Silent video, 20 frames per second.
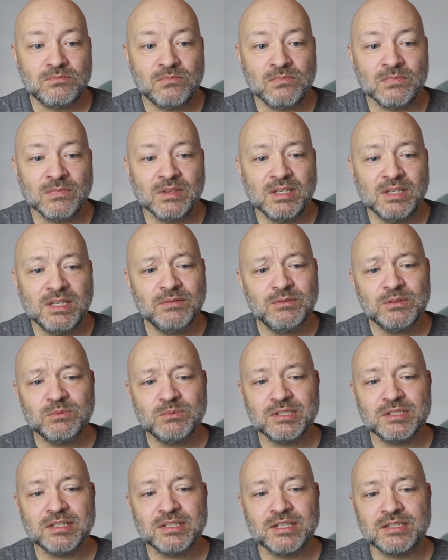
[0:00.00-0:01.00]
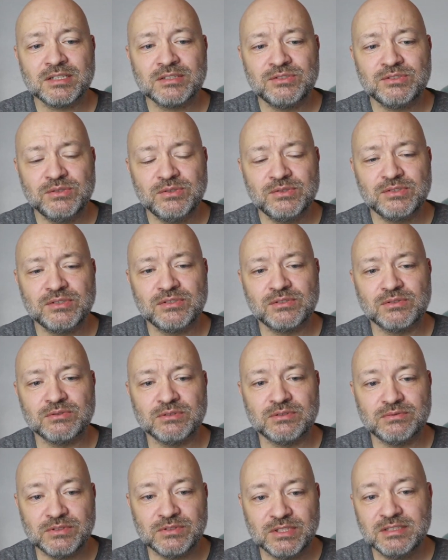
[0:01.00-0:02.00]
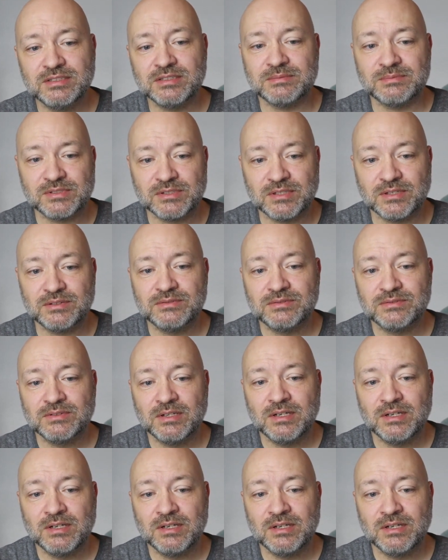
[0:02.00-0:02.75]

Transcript: Even when God chooses to reveal himself,